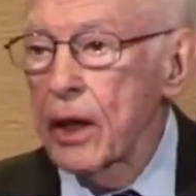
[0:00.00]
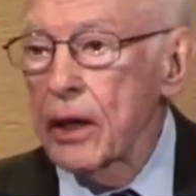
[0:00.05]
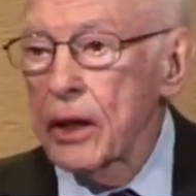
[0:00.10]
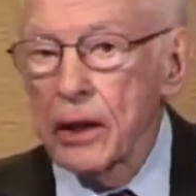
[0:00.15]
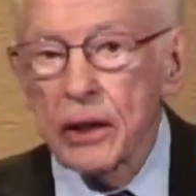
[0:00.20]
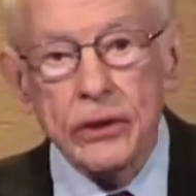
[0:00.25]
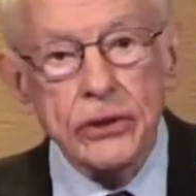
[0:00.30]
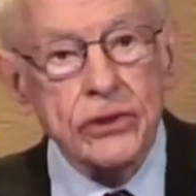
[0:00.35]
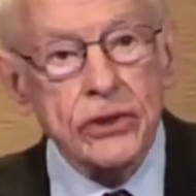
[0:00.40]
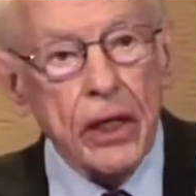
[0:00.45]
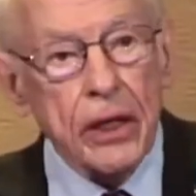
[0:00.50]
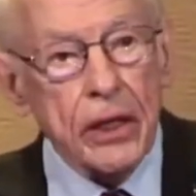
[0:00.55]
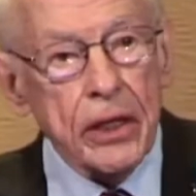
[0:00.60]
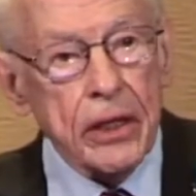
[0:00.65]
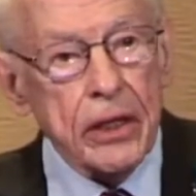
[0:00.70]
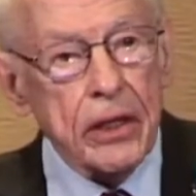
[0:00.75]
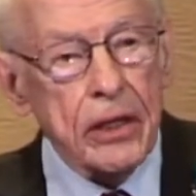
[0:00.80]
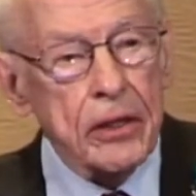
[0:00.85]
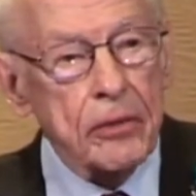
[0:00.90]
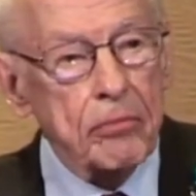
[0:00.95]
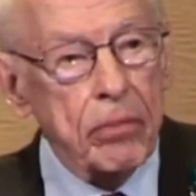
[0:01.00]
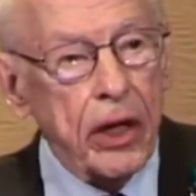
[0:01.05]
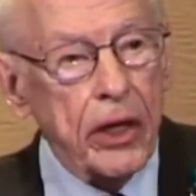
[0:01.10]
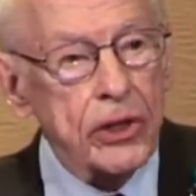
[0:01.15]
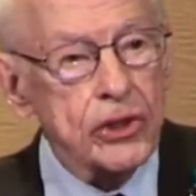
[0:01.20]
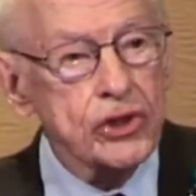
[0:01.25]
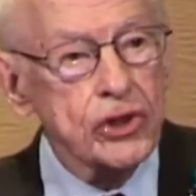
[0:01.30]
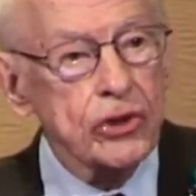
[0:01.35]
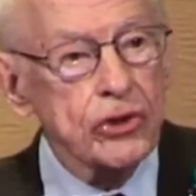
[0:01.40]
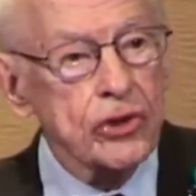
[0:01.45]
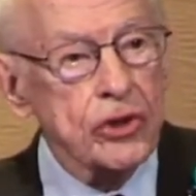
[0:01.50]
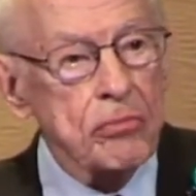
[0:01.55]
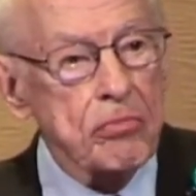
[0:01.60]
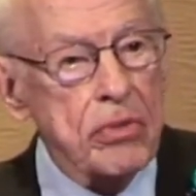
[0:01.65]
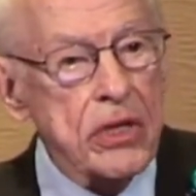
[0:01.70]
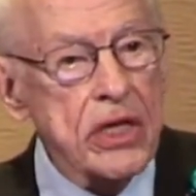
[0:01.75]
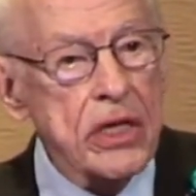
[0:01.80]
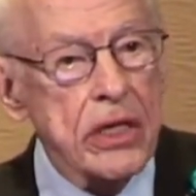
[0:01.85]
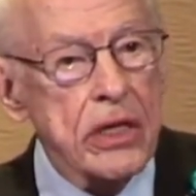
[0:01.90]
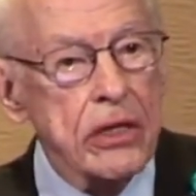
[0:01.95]
It's a uh, pleasure to
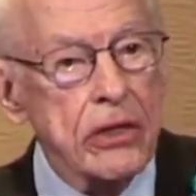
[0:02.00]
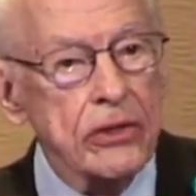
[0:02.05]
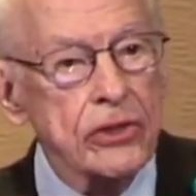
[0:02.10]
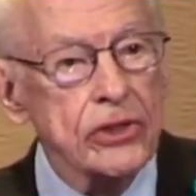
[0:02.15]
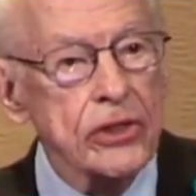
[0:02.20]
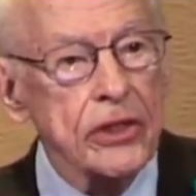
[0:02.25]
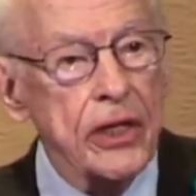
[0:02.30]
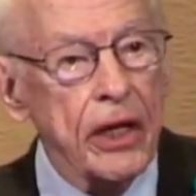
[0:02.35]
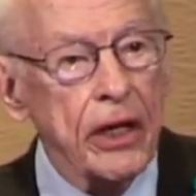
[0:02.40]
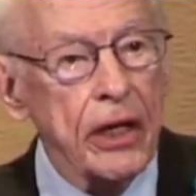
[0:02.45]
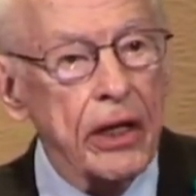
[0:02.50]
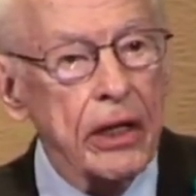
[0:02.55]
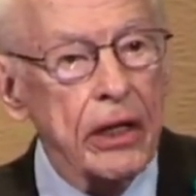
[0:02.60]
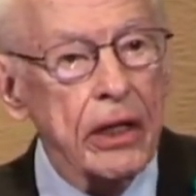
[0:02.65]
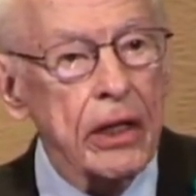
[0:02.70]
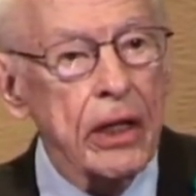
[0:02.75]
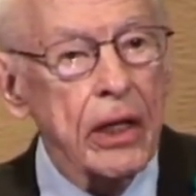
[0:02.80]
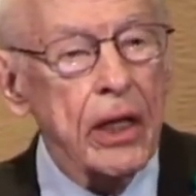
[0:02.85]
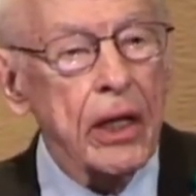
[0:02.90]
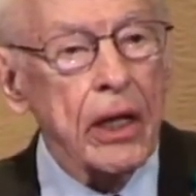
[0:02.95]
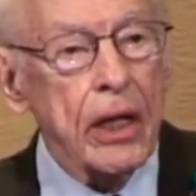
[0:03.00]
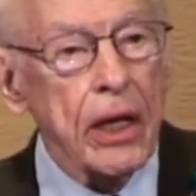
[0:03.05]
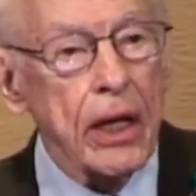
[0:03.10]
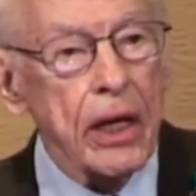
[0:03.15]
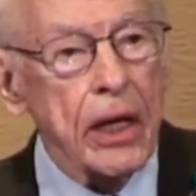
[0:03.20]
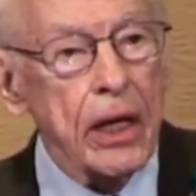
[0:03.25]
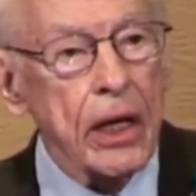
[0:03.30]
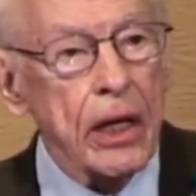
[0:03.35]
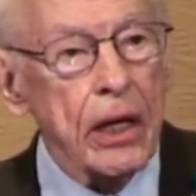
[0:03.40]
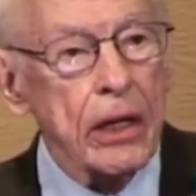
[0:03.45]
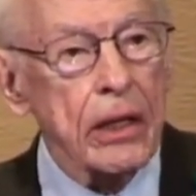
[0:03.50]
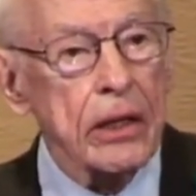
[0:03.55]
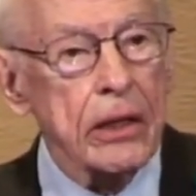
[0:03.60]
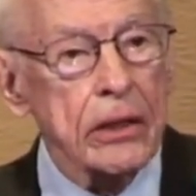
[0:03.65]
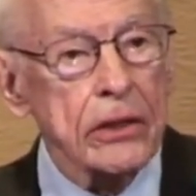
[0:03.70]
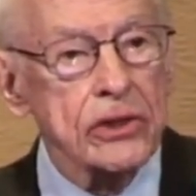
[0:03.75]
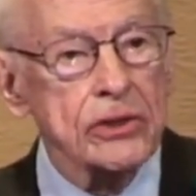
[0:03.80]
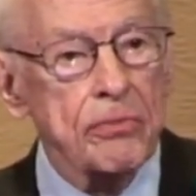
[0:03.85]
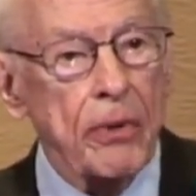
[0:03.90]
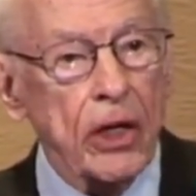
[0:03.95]
be here today and
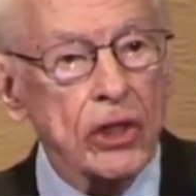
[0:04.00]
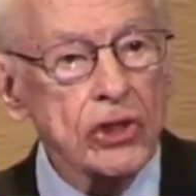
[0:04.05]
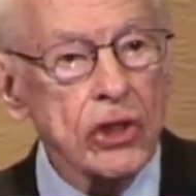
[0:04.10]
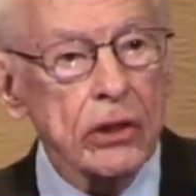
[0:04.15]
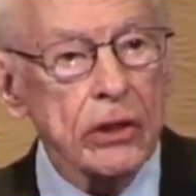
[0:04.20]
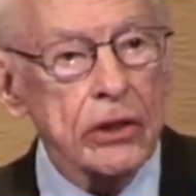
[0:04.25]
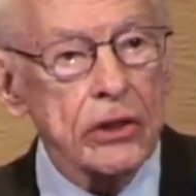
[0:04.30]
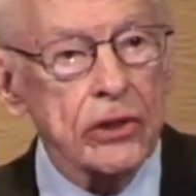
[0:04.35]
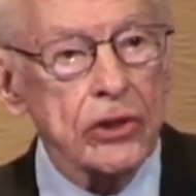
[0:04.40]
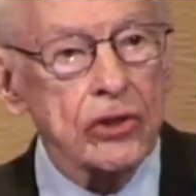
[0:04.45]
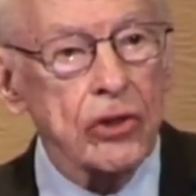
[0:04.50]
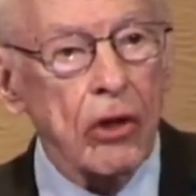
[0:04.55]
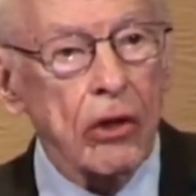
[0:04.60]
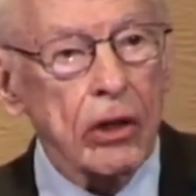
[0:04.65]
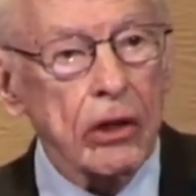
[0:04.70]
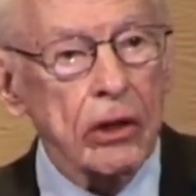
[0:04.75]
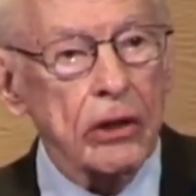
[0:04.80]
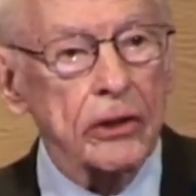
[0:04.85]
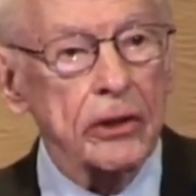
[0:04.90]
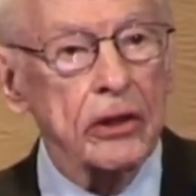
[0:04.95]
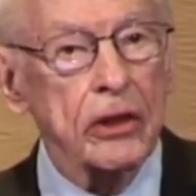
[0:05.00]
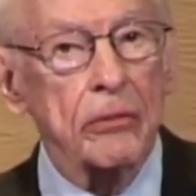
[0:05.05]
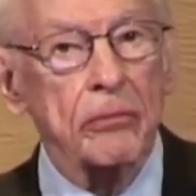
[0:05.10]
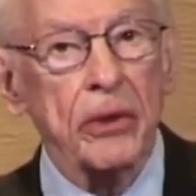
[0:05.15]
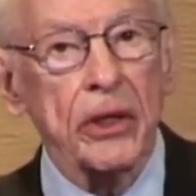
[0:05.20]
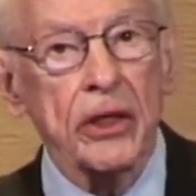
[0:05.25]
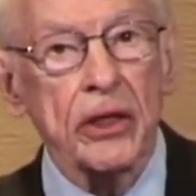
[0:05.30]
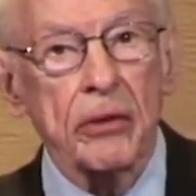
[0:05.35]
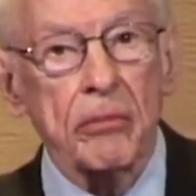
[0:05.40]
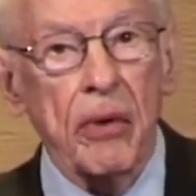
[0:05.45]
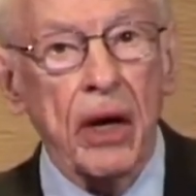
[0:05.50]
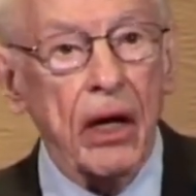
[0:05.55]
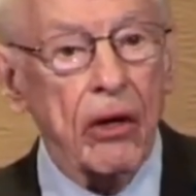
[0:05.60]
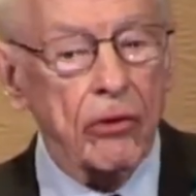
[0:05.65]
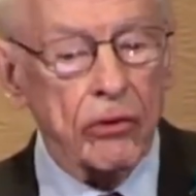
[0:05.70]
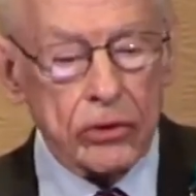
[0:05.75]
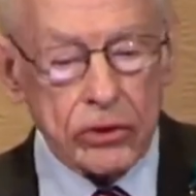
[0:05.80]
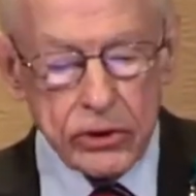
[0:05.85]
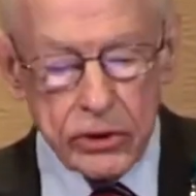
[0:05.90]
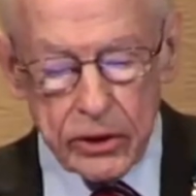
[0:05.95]
especially to talk a little bit
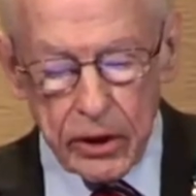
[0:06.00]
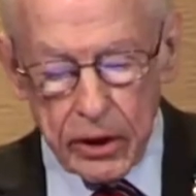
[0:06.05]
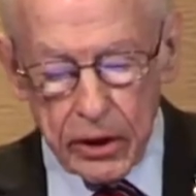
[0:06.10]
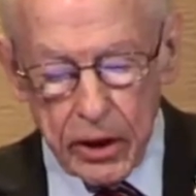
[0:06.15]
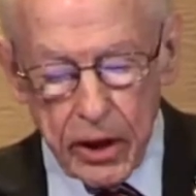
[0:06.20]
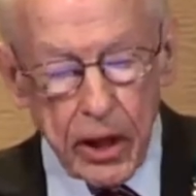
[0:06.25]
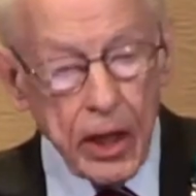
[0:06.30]
about uh,